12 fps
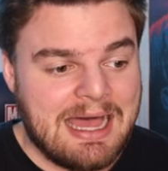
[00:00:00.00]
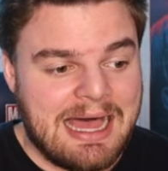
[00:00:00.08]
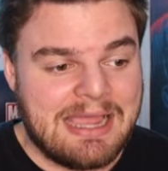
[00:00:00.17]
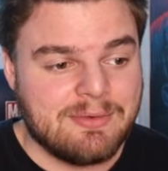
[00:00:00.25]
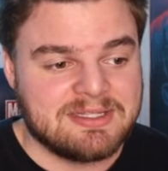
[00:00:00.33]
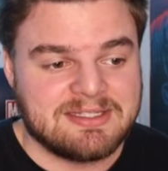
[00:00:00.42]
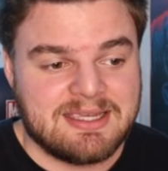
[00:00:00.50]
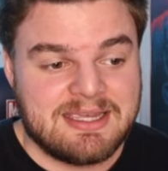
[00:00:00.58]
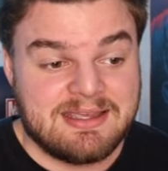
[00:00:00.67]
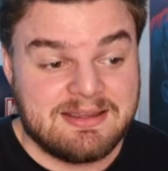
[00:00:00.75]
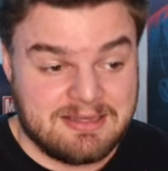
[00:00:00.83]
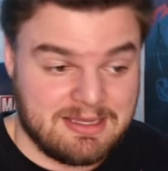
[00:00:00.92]
I would
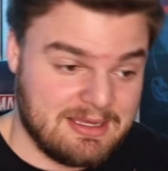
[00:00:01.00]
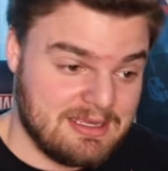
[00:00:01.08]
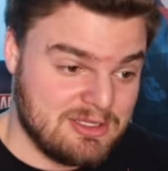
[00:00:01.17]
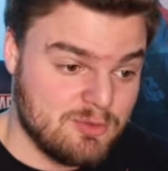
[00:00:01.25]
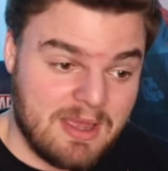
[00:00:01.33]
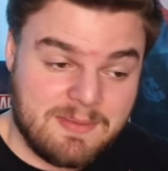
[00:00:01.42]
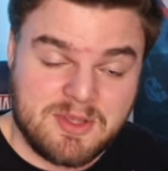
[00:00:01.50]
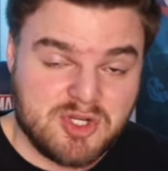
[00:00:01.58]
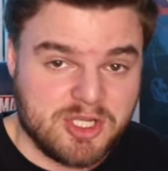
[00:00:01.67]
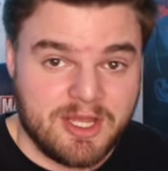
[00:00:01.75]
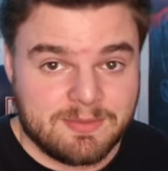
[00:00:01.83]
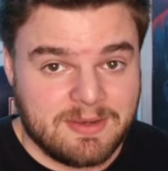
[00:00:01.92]
say, you might be
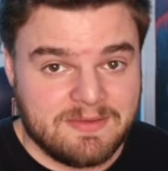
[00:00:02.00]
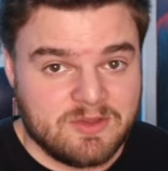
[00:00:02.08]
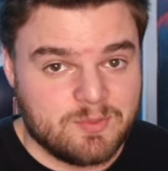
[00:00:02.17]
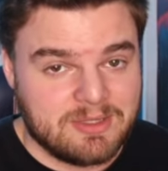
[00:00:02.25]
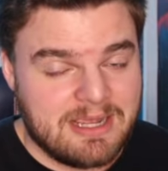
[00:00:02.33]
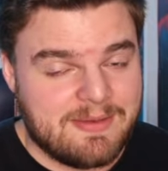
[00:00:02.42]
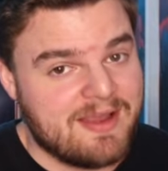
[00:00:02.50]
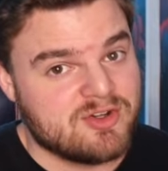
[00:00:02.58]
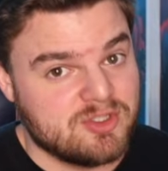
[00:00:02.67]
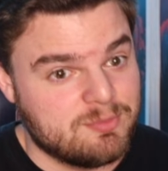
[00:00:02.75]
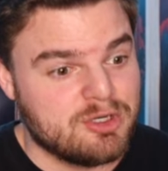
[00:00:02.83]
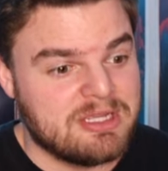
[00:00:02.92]
shocked by this, but I'm
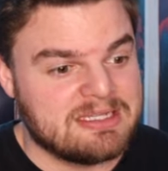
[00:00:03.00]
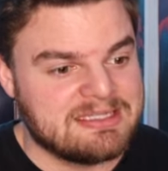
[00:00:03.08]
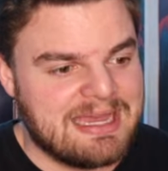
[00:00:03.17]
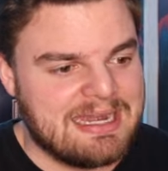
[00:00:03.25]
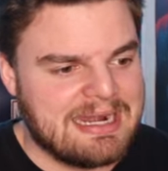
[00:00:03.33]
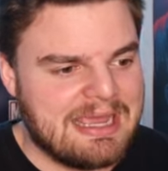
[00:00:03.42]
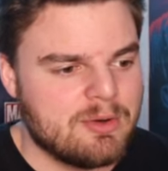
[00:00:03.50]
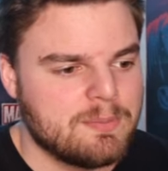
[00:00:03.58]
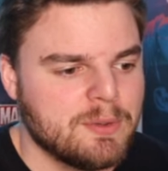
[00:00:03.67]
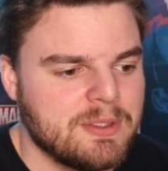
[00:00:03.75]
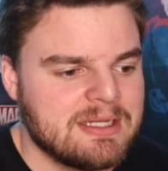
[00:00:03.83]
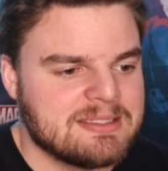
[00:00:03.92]
actually pretty excited. I would
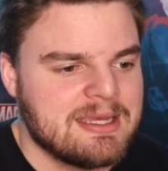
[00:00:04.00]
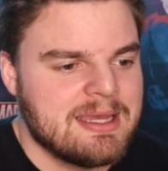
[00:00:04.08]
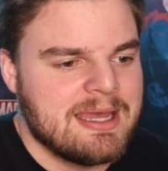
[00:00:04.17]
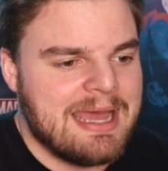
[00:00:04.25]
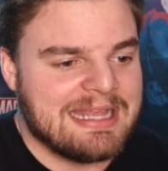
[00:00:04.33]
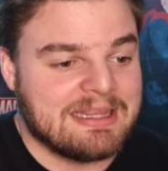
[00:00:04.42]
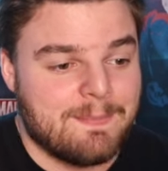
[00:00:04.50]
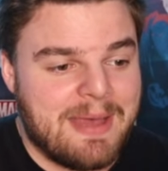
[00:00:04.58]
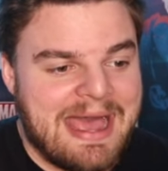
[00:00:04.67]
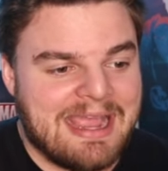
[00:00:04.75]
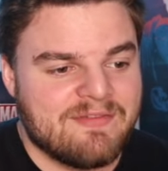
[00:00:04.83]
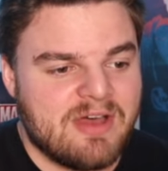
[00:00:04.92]
put it at the
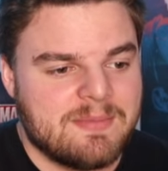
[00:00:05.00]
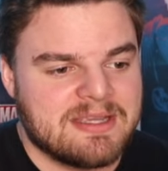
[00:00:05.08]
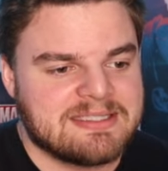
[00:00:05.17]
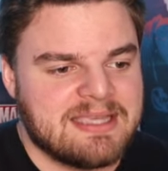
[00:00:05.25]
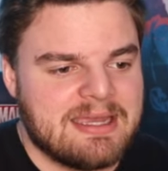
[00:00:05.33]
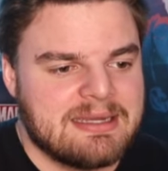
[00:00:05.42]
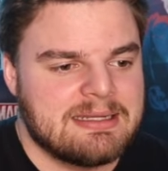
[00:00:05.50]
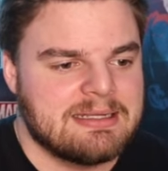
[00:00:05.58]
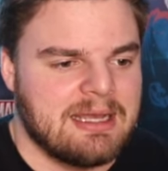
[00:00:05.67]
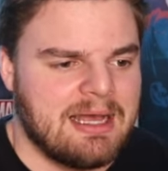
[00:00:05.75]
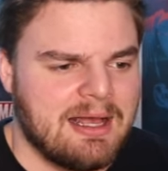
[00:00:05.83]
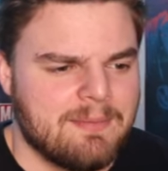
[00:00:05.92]
back of I'm excited
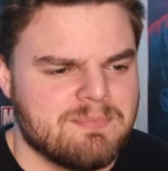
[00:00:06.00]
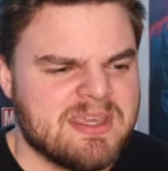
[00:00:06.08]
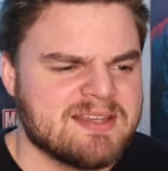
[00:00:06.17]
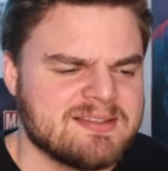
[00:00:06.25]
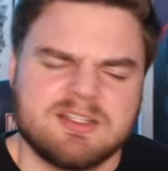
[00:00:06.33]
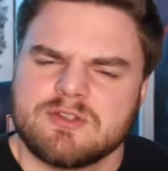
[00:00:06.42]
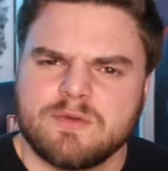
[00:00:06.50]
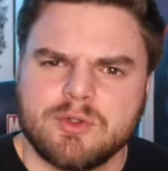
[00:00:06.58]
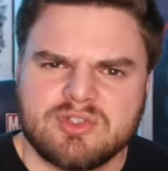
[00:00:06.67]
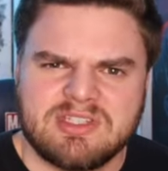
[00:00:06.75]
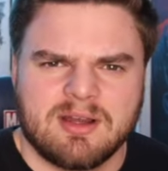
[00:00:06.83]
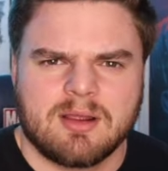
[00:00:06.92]
because it is
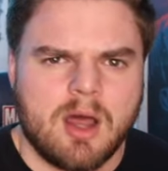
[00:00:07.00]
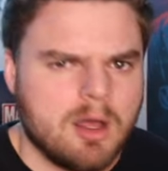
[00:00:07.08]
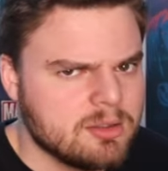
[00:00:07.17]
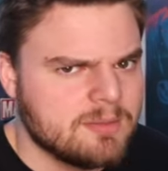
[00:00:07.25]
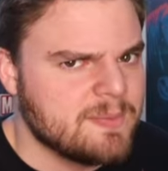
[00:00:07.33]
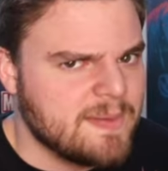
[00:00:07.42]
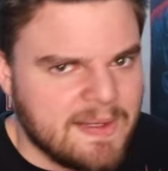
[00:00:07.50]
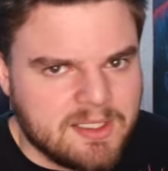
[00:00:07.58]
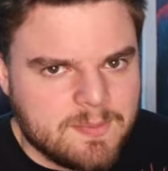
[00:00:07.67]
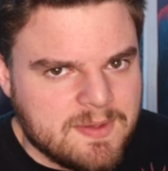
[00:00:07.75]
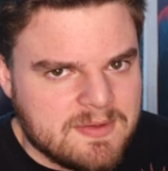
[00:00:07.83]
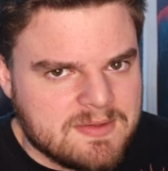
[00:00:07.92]
focusing on Colin and
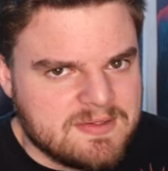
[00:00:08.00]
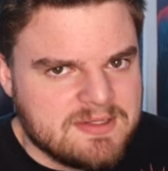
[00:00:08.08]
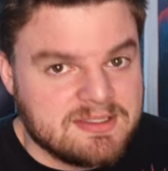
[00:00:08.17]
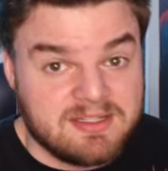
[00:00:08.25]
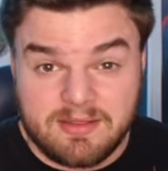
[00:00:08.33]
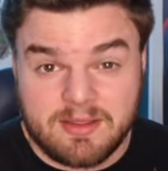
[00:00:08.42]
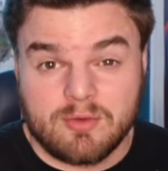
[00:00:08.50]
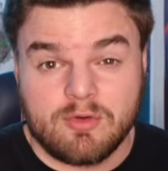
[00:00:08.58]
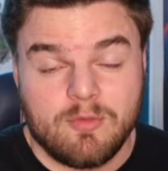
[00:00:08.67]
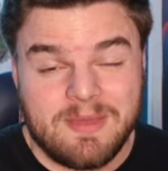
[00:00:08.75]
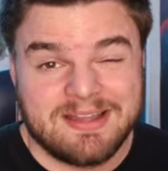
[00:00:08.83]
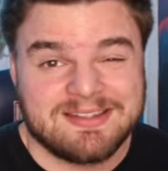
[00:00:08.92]
Penelope this season and their
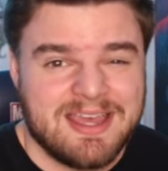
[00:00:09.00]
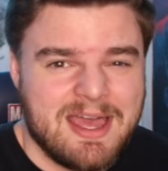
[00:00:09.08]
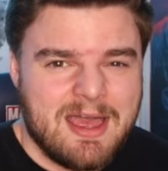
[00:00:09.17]
romance.